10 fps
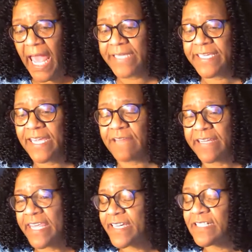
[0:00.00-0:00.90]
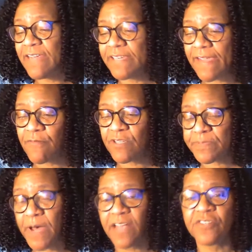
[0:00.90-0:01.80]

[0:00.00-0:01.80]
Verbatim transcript: And give and he couldn't even give a response.